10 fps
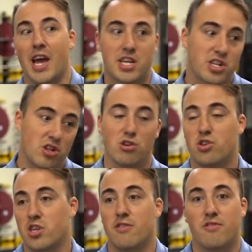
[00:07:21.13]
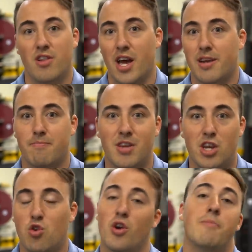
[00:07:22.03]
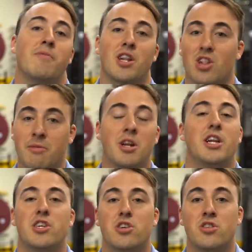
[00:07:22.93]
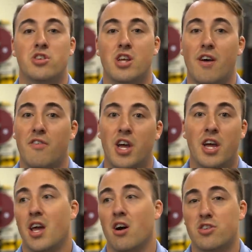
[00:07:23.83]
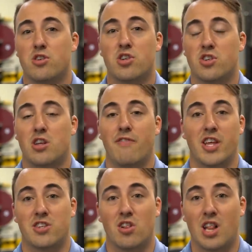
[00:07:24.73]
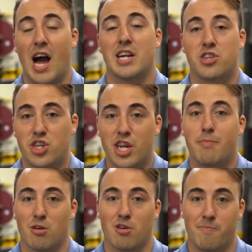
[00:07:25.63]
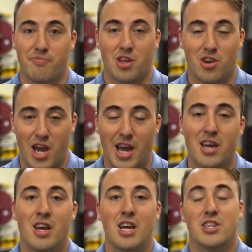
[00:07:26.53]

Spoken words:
exclusive like equipment, limited edition stuff, and also just stuff that's a lot cheaper, okay?